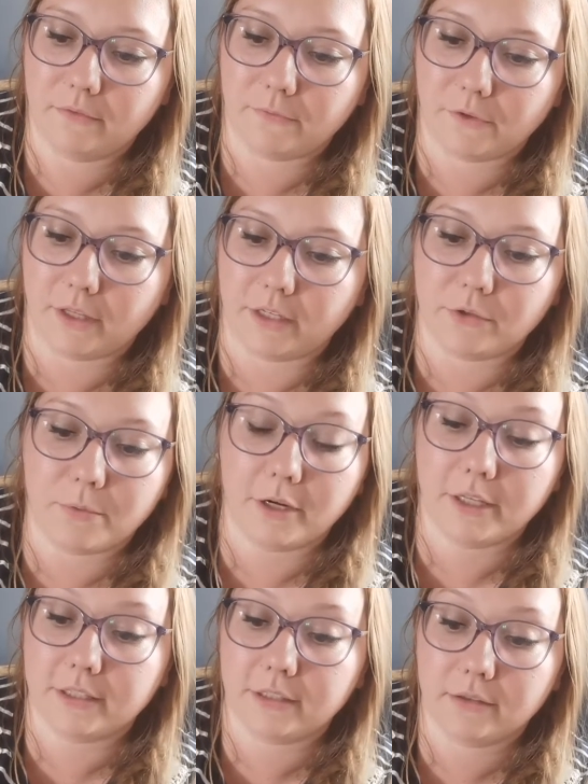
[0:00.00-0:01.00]
for like
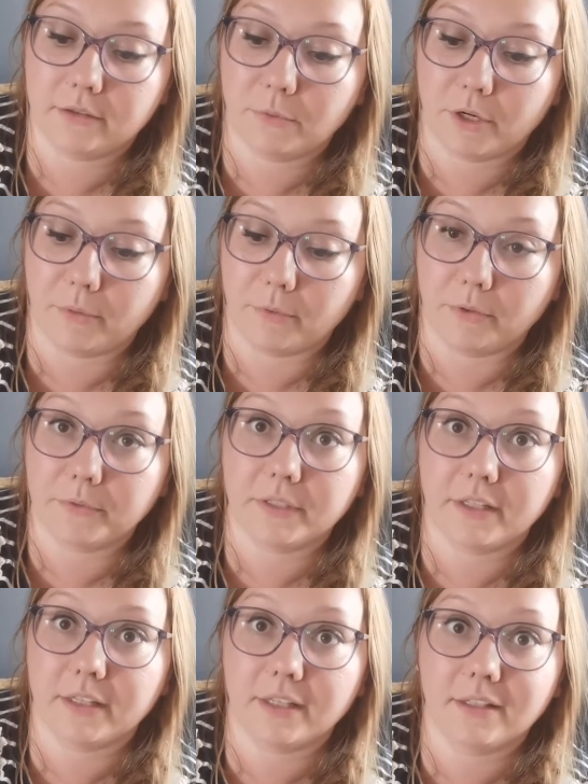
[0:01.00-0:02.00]
20 rows,
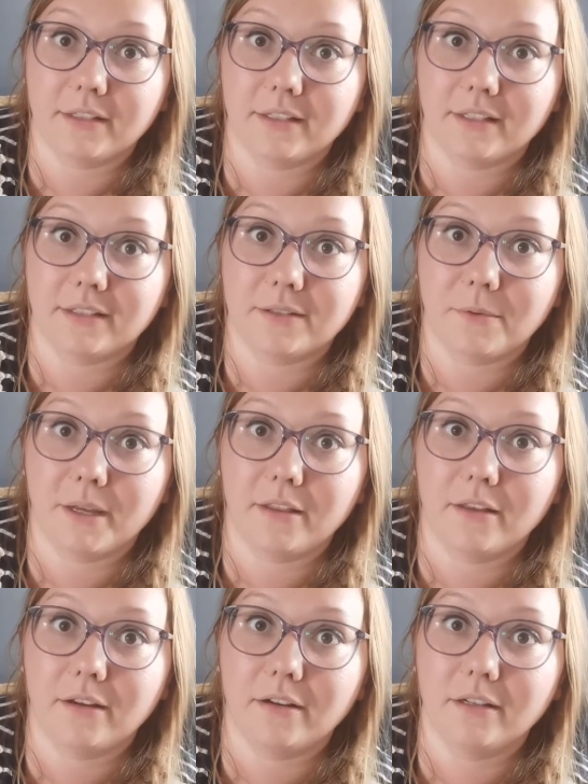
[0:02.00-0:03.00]
I think. Like, it's quite
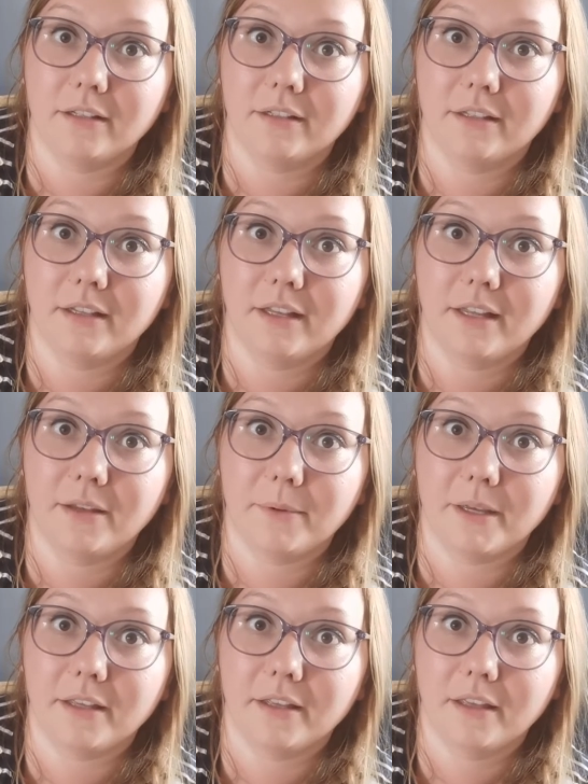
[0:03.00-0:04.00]
long.
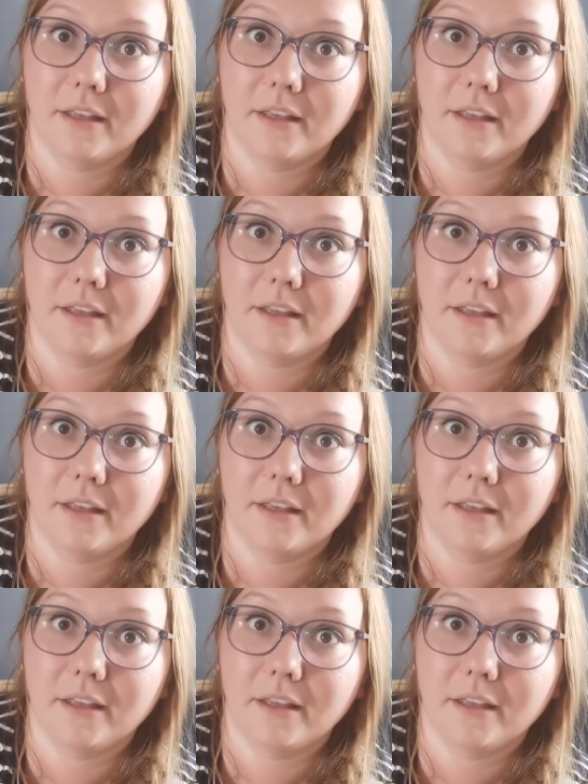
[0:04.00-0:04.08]
Anyway.